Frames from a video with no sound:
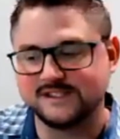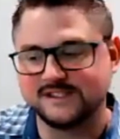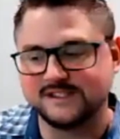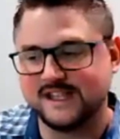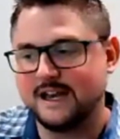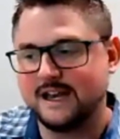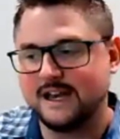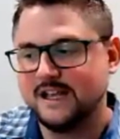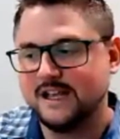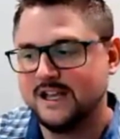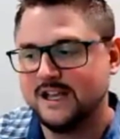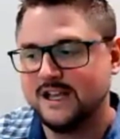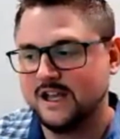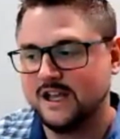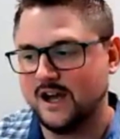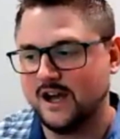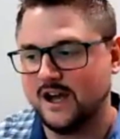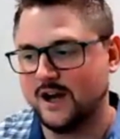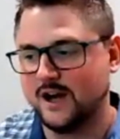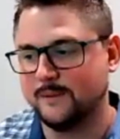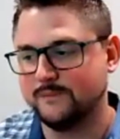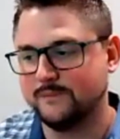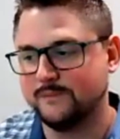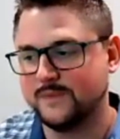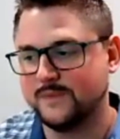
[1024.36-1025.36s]
is that
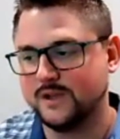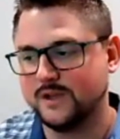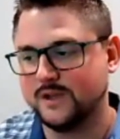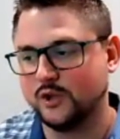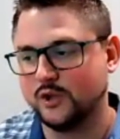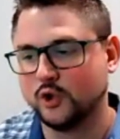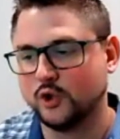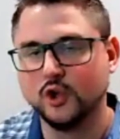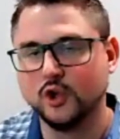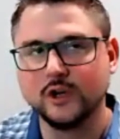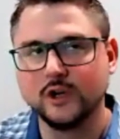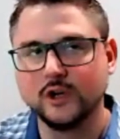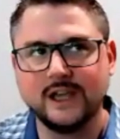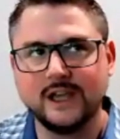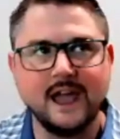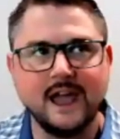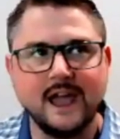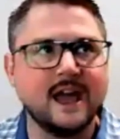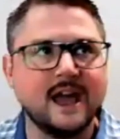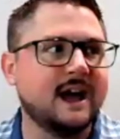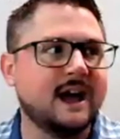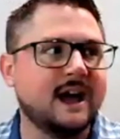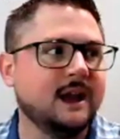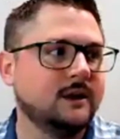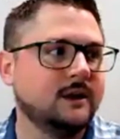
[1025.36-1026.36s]
look
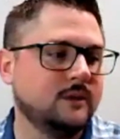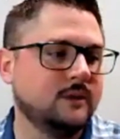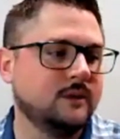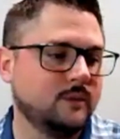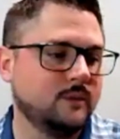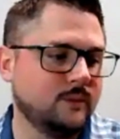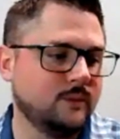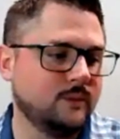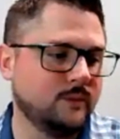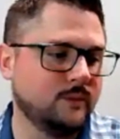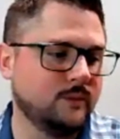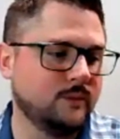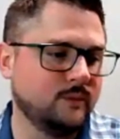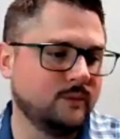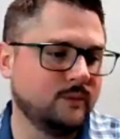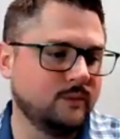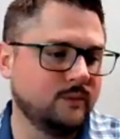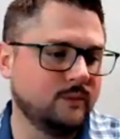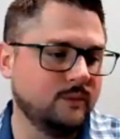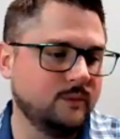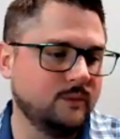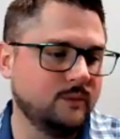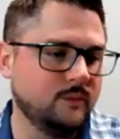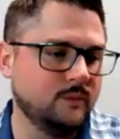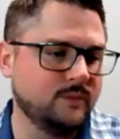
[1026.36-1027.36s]
at
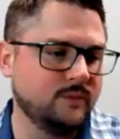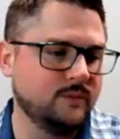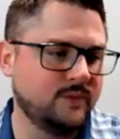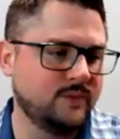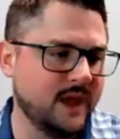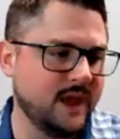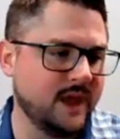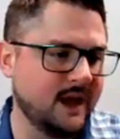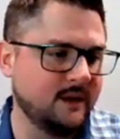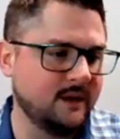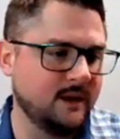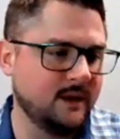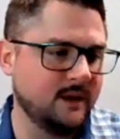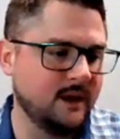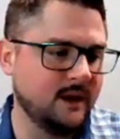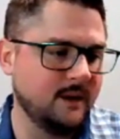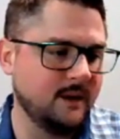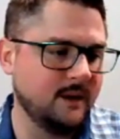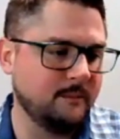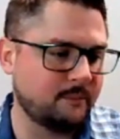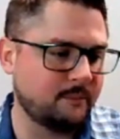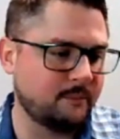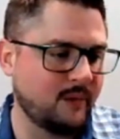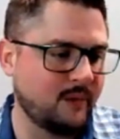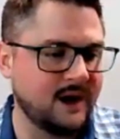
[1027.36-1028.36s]
that
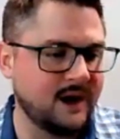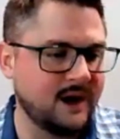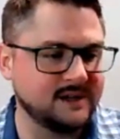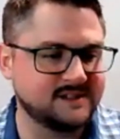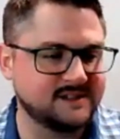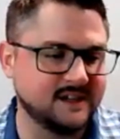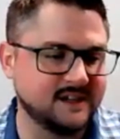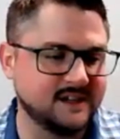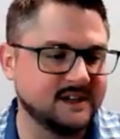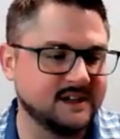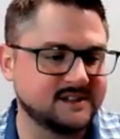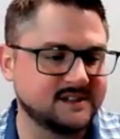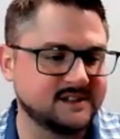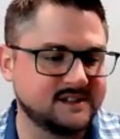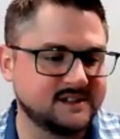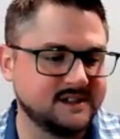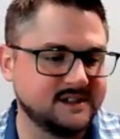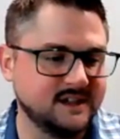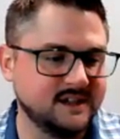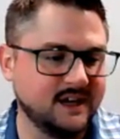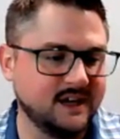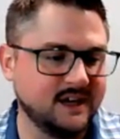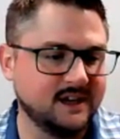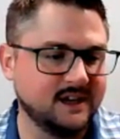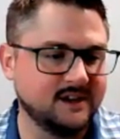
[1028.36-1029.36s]

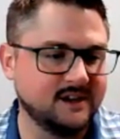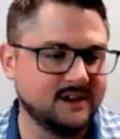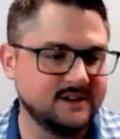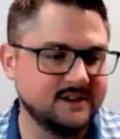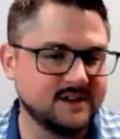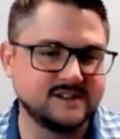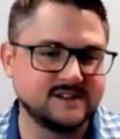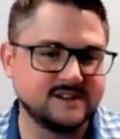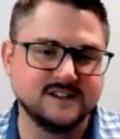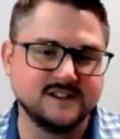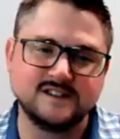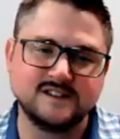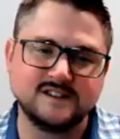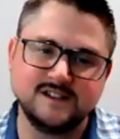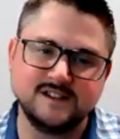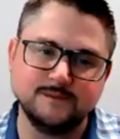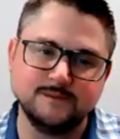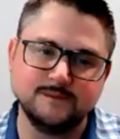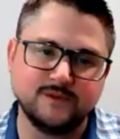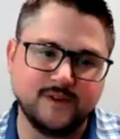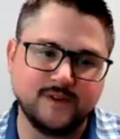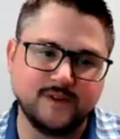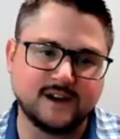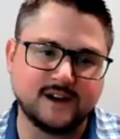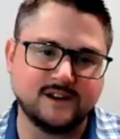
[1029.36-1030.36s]
process, and does it
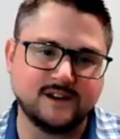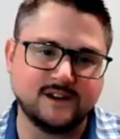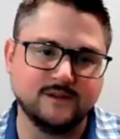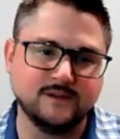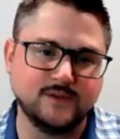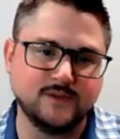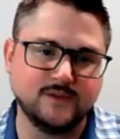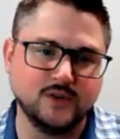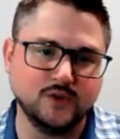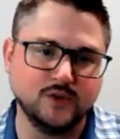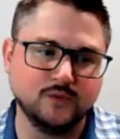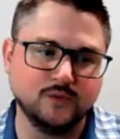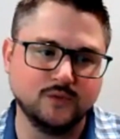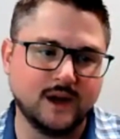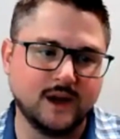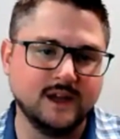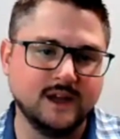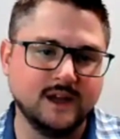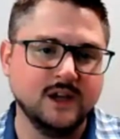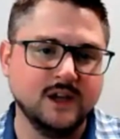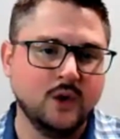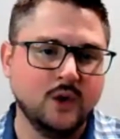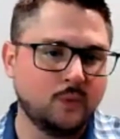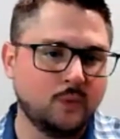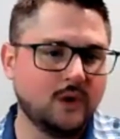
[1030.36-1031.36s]
seem effective to you,
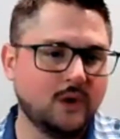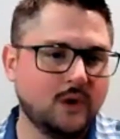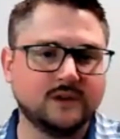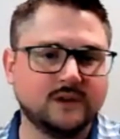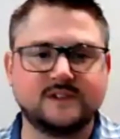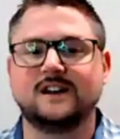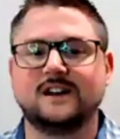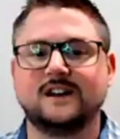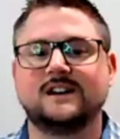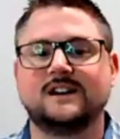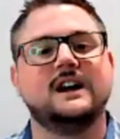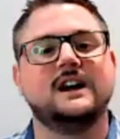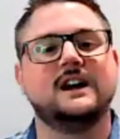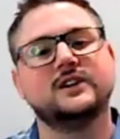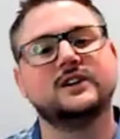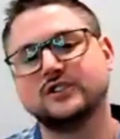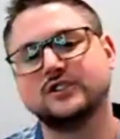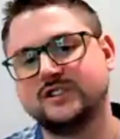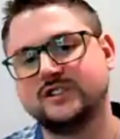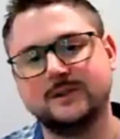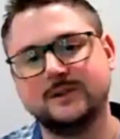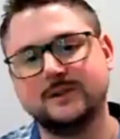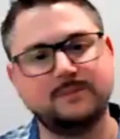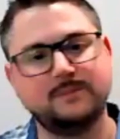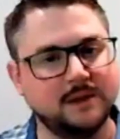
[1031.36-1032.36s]
right? We're all
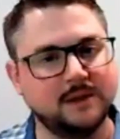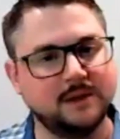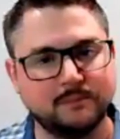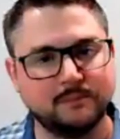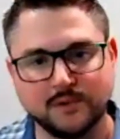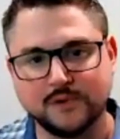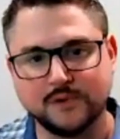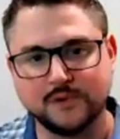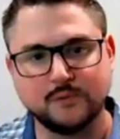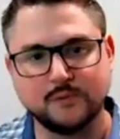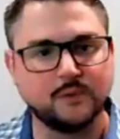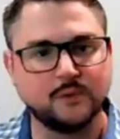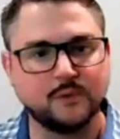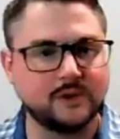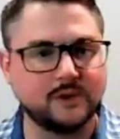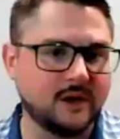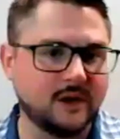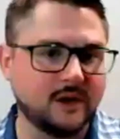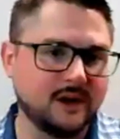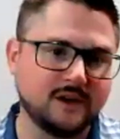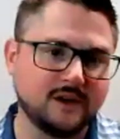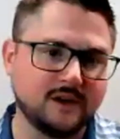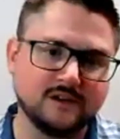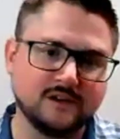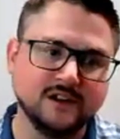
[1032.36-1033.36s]
technology people. We're
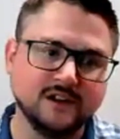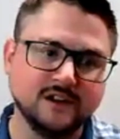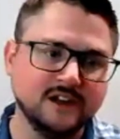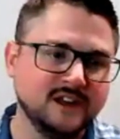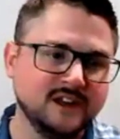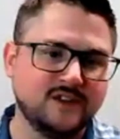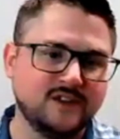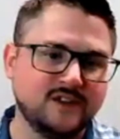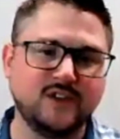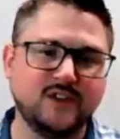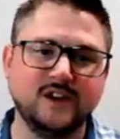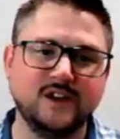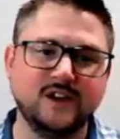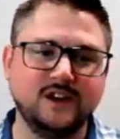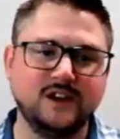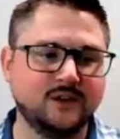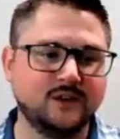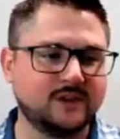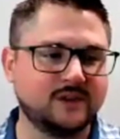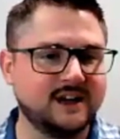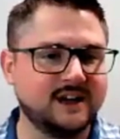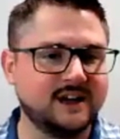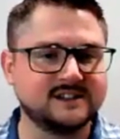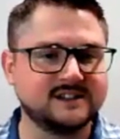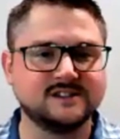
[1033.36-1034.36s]
all
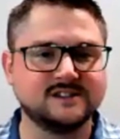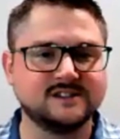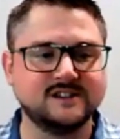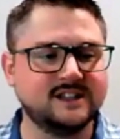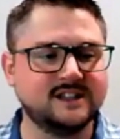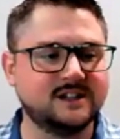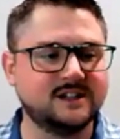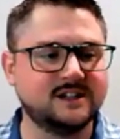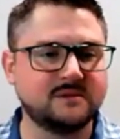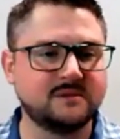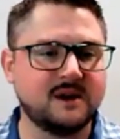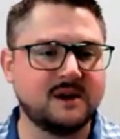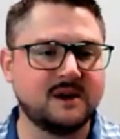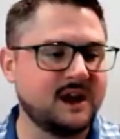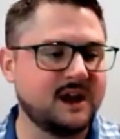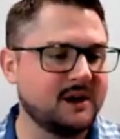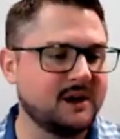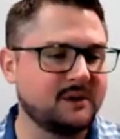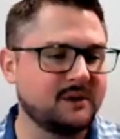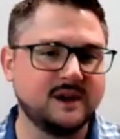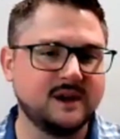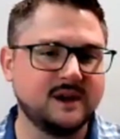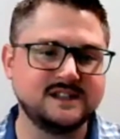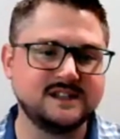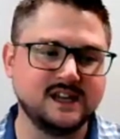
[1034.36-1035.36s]
constantly thinking about,
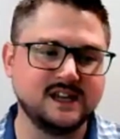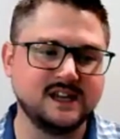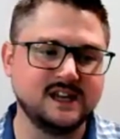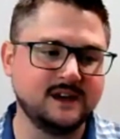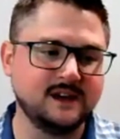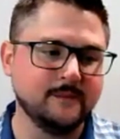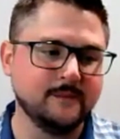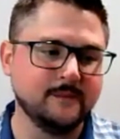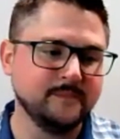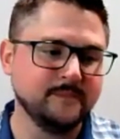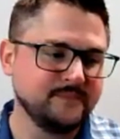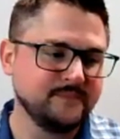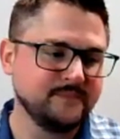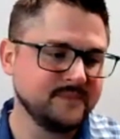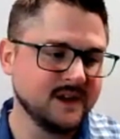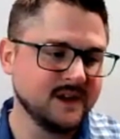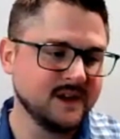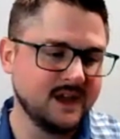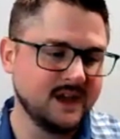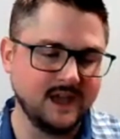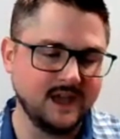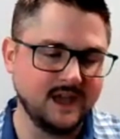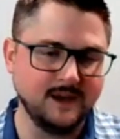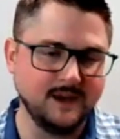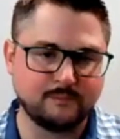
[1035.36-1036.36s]
how do I take
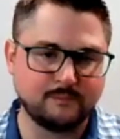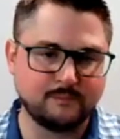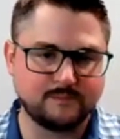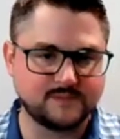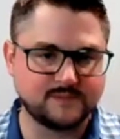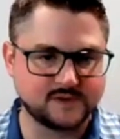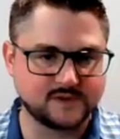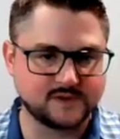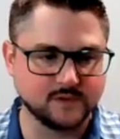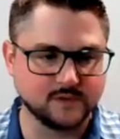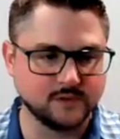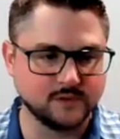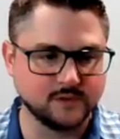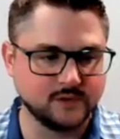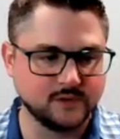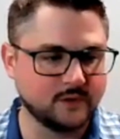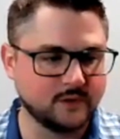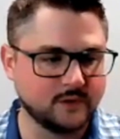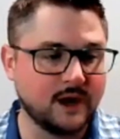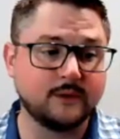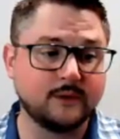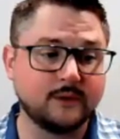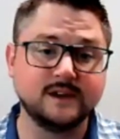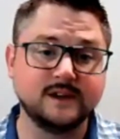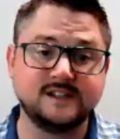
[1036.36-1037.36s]

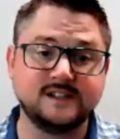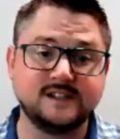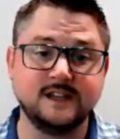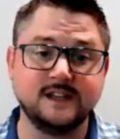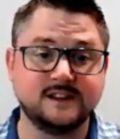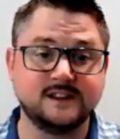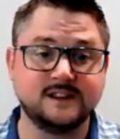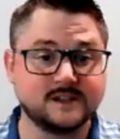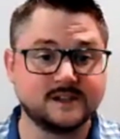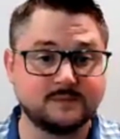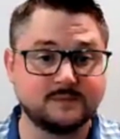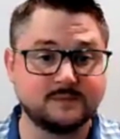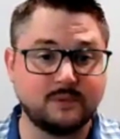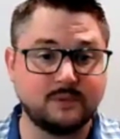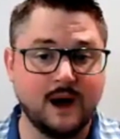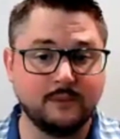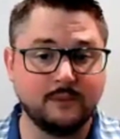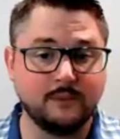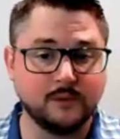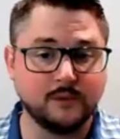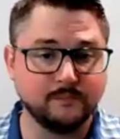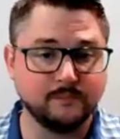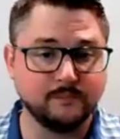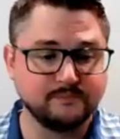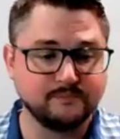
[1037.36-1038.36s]
this
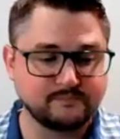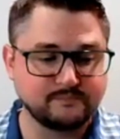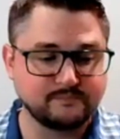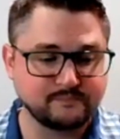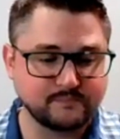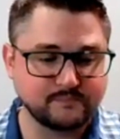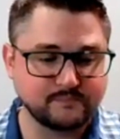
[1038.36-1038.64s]
problem